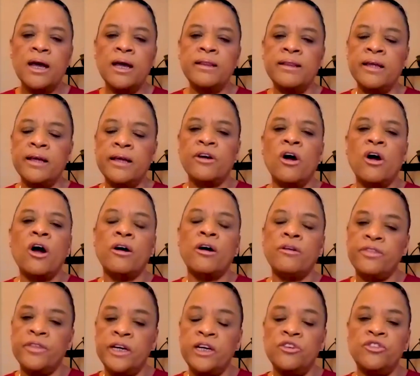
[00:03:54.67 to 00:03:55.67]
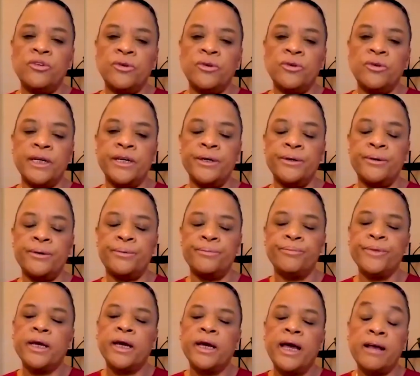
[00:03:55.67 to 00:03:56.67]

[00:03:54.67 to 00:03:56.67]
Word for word: and that there are things you can do.